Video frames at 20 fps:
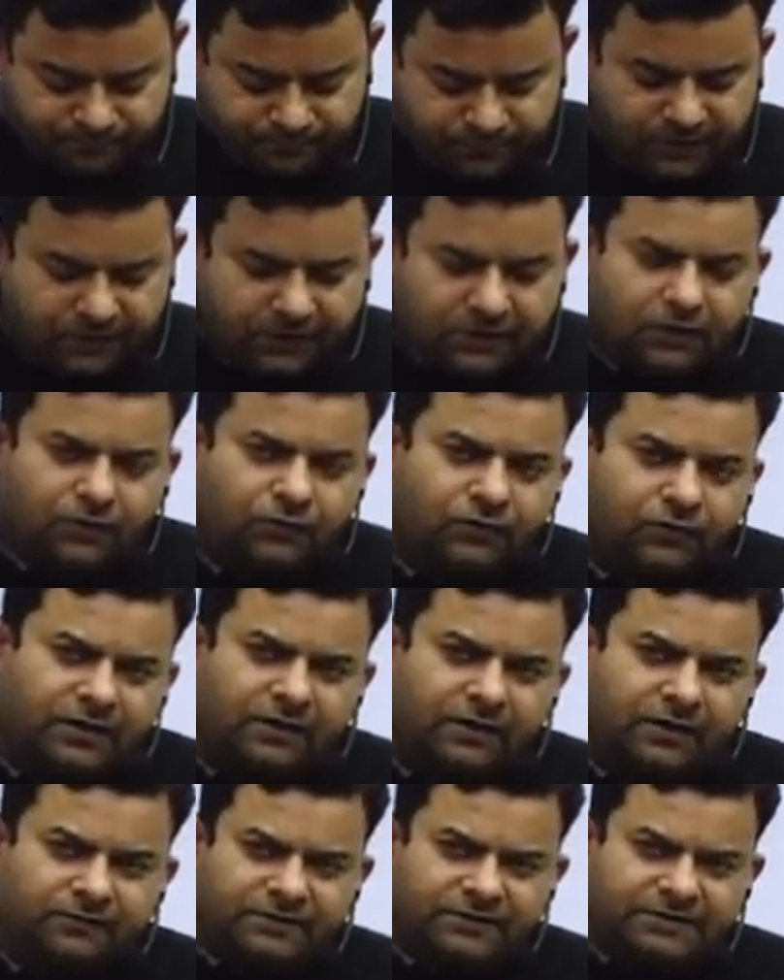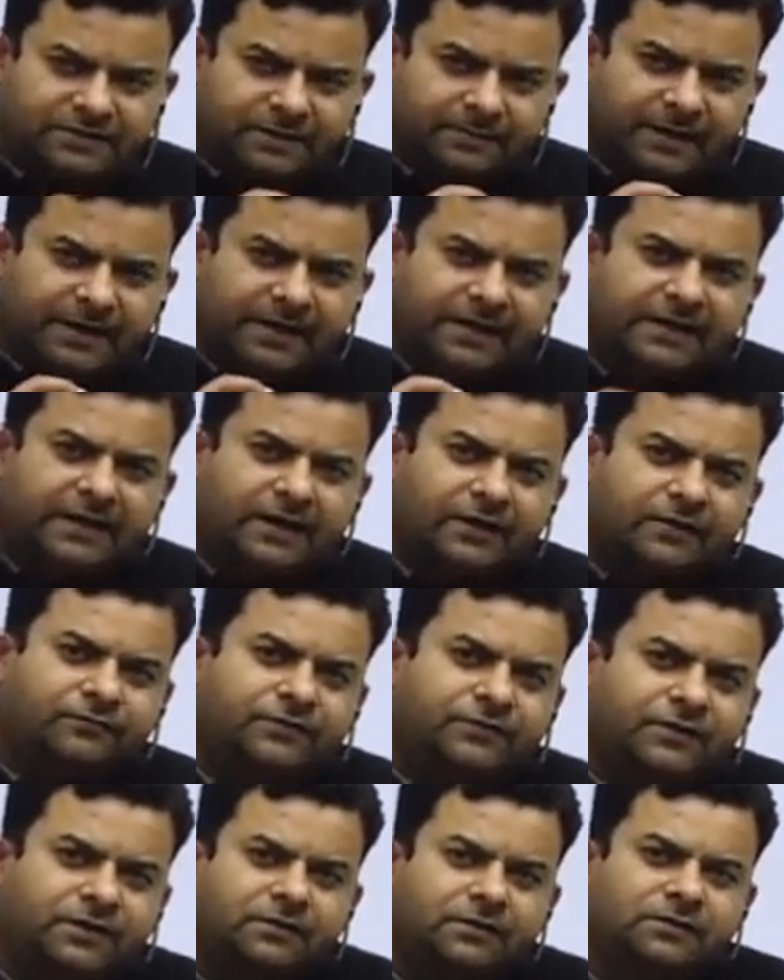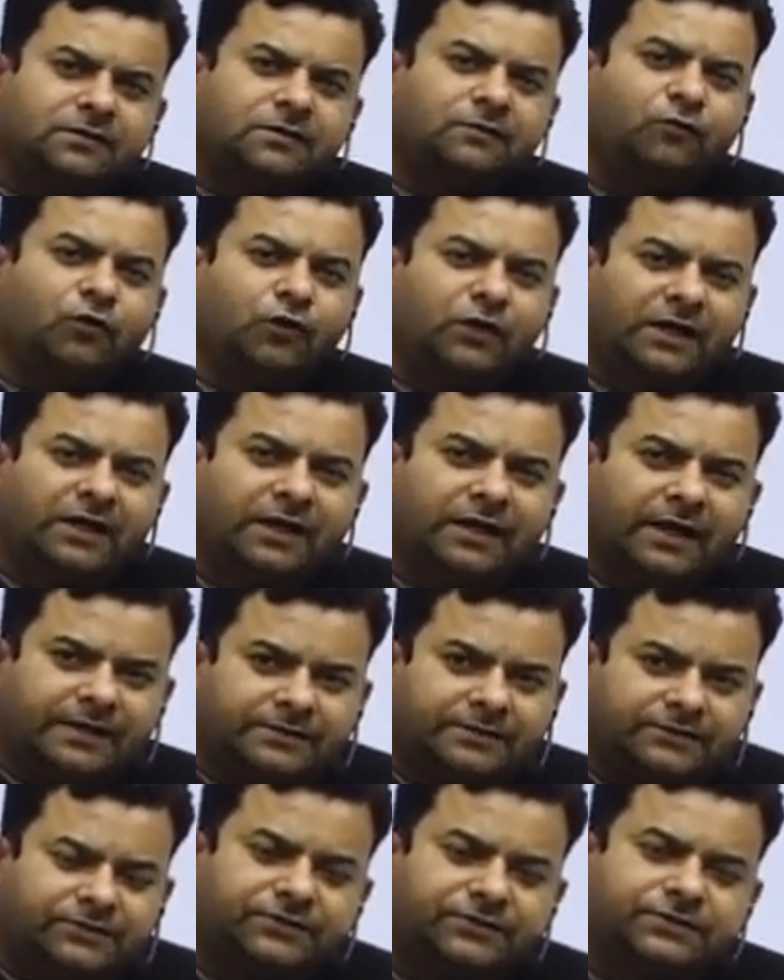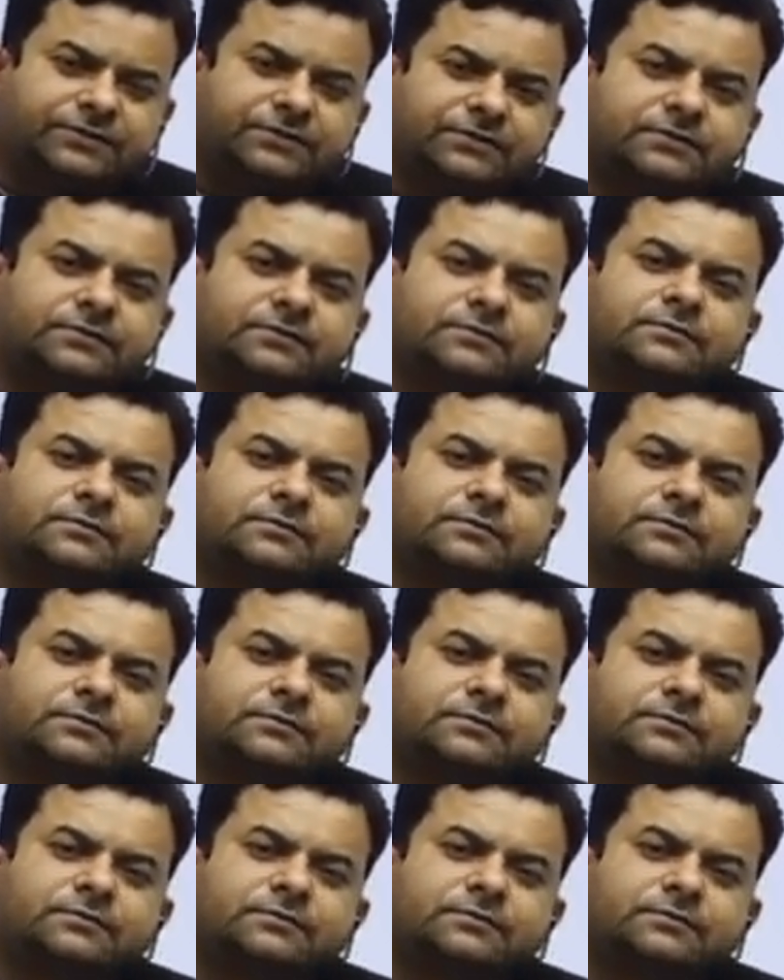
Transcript: Now you can give a subheading kind of thing, the voting rights.